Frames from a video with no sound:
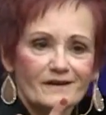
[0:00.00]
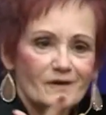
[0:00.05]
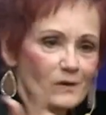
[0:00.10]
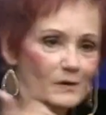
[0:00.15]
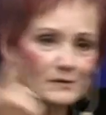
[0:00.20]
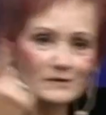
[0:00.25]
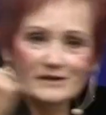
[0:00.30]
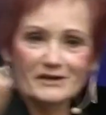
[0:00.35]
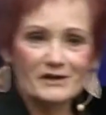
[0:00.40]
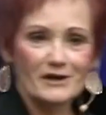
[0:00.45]

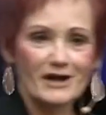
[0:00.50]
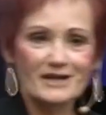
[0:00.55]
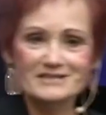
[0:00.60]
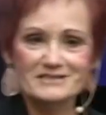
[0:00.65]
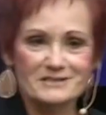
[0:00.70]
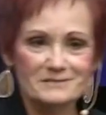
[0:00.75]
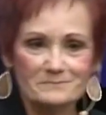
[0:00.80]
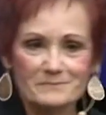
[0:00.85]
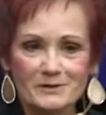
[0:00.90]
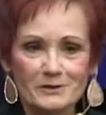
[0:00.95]
Only
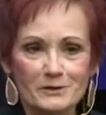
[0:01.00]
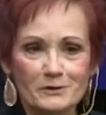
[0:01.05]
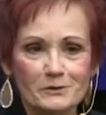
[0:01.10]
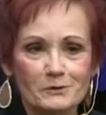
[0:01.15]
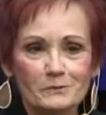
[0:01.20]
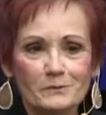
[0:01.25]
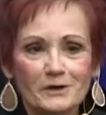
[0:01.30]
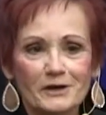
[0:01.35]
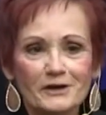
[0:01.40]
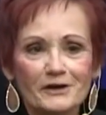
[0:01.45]
God's the miracle
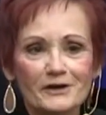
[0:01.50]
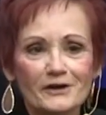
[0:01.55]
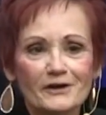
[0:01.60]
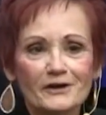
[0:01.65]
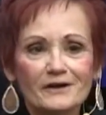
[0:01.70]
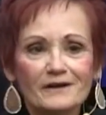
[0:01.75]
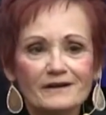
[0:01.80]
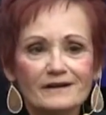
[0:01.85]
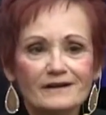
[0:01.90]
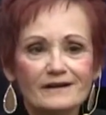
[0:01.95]
worker.
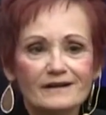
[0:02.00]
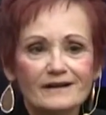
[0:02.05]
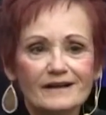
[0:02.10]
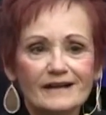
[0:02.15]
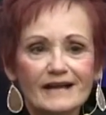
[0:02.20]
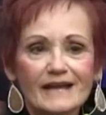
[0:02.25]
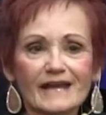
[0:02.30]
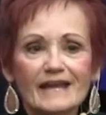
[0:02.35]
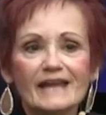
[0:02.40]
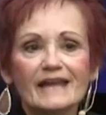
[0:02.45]

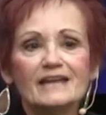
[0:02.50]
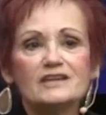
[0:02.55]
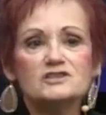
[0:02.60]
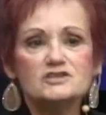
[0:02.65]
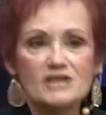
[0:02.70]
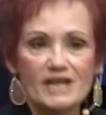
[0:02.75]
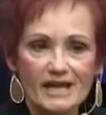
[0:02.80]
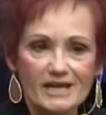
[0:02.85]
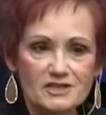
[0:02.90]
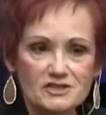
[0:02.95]
He
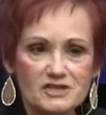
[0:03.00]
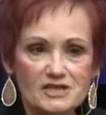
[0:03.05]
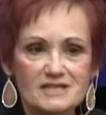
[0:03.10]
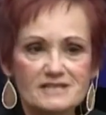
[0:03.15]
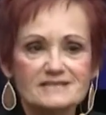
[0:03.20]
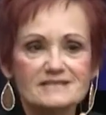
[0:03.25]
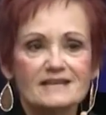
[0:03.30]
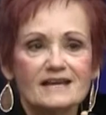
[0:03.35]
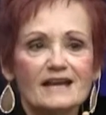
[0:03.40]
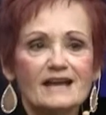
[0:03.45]

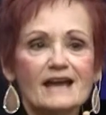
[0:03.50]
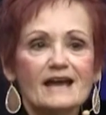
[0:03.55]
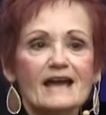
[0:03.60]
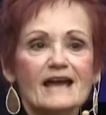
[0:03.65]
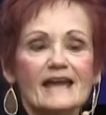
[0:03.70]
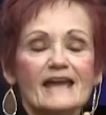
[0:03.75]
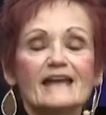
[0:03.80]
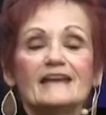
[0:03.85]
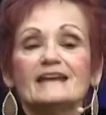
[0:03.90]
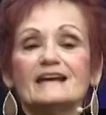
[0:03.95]
changes.
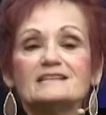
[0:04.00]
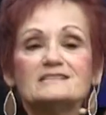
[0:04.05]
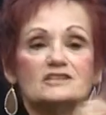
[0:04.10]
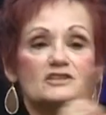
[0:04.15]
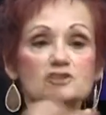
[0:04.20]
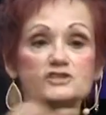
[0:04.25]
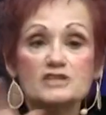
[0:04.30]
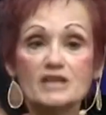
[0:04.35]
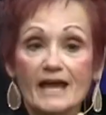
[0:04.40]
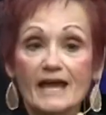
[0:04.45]
He doesn't
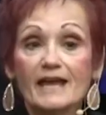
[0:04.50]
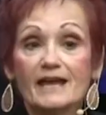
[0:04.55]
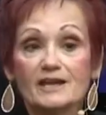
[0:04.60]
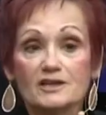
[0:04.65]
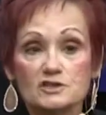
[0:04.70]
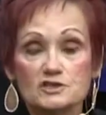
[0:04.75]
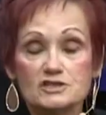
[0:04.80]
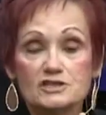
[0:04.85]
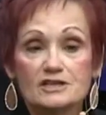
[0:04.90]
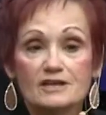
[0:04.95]

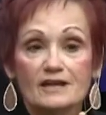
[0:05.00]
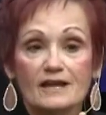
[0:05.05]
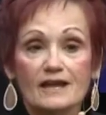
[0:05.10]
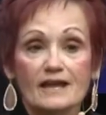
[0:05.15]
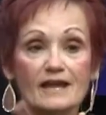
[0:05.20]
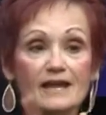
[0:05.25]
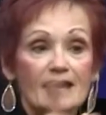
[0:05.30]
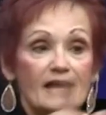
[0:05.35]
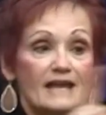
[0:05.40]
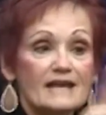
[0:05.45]
change.
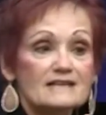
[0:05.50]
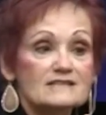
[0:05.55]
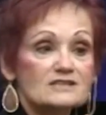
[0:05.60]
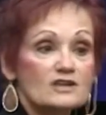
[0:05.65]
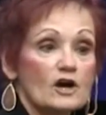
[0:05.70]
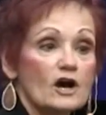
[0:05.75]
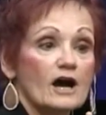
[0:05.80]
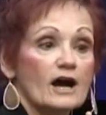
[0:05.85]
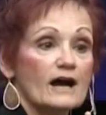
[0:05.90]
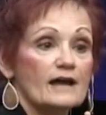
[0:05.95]
He's
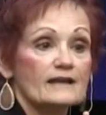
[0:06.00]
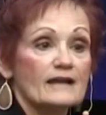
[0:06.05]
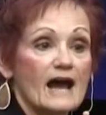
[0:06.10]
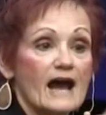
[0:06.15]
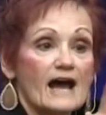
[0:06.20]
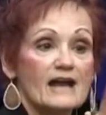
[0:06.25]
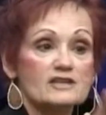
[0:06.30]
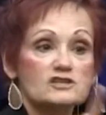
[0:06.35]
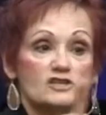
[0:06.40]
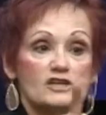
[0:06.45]
God.
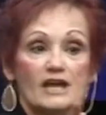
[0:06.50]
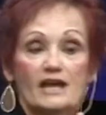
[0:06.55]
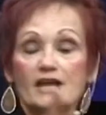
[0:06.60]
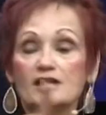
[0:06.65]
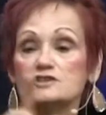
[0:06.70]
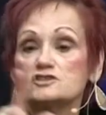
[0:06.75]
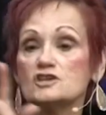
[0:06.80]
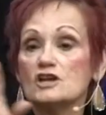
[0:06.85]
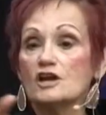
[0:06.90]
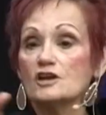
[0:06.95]
I
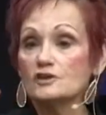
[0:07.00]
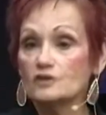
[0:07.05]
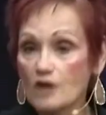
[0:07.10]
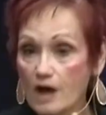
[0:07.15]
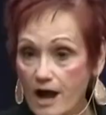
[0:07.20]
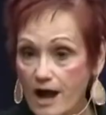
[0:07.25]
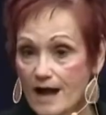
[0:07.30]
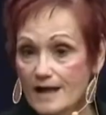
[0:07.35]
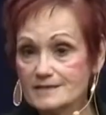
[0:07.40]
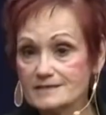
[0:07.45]
change
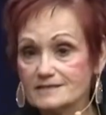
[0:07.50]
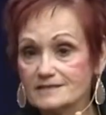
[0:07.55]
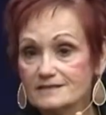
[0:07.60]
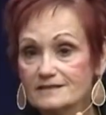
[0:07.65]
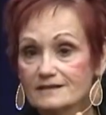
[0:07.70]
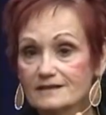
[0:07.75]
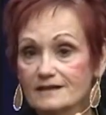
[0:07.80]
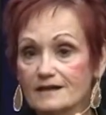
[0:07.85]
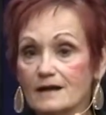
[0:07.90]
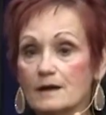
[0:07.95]
not,
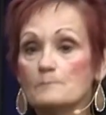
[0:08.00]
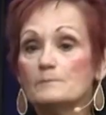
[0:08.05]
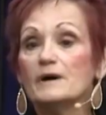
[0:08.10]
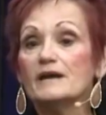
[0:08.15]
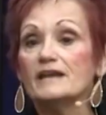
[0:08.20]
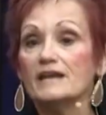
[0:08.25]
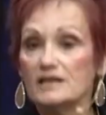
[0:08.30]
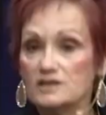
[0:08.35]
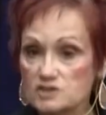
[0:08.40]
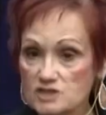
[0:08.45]
but
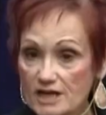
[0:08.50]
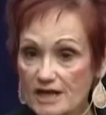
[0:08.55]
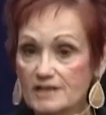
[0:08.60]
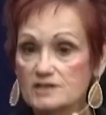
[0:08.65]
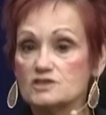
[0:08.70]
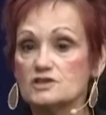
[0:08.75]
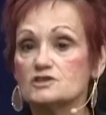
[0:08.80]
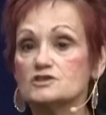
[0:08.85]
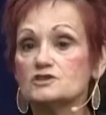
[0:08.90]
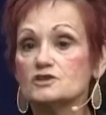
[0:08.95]
he
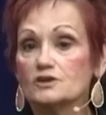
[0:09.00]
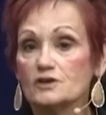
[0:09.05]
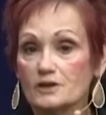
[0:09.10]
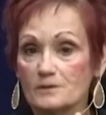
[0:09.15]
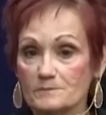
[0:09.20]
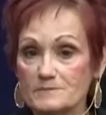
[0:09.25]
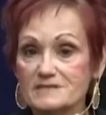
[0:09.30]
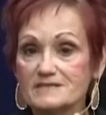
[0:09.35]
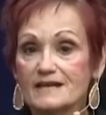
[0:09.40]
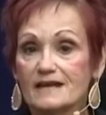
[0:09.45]
changes
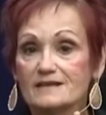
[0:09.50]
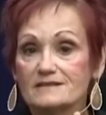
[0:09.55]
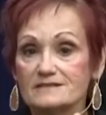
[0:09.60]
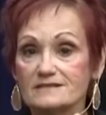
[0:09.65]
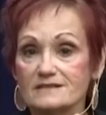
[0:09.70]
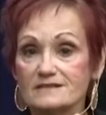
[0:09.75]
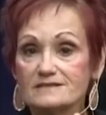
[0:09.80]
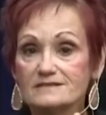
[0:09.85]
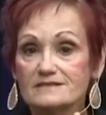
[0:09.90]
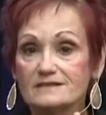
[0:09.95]

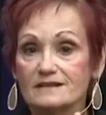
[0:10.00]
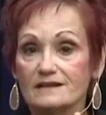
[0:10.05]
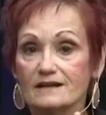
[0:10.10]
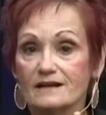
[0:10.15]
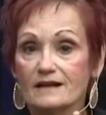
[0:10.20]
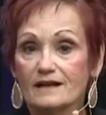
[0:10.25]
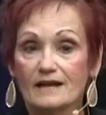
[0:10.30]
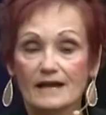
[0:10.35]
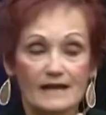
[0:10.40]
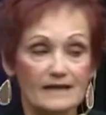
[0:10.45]
circumstances.
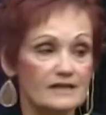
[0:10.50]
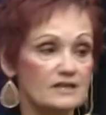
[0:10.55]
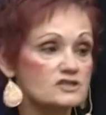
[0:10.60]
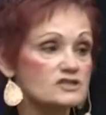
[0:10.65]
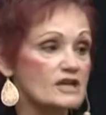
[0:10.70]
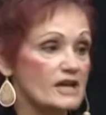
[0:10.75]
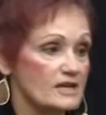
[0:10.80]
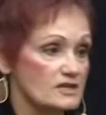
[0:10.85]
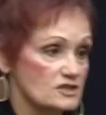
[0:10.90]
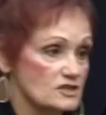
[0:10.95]
And he
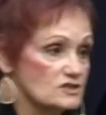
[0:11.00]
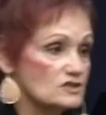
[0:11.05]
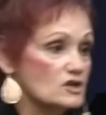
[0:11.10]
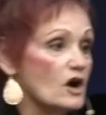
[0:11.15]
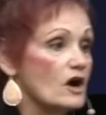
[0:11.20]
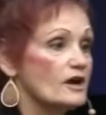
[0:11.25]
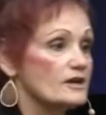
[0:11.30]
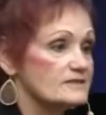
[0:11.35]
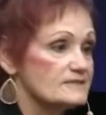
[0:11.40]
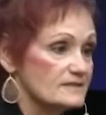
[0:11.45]
changes
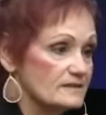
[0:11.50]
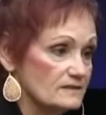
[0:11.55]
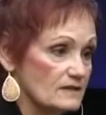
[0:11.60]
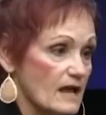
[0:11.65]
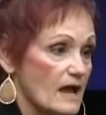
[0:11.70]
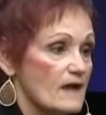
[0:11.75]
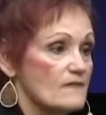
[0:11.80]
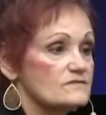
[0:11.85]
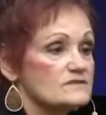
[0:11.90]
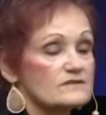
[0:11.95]
hearts and
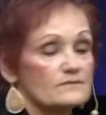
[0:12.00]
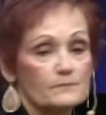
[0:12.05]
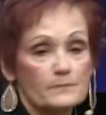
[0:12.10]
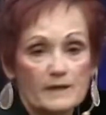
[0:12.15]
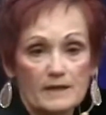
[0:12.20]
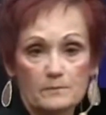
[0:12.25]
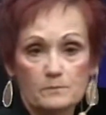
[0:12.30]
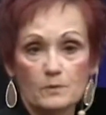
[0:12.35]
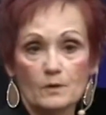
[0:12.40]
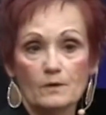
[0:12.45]
lives of
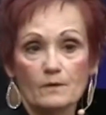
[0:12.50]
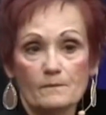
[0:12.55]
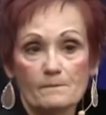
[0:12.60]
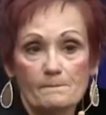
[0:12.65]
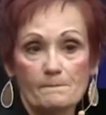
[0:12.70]
people.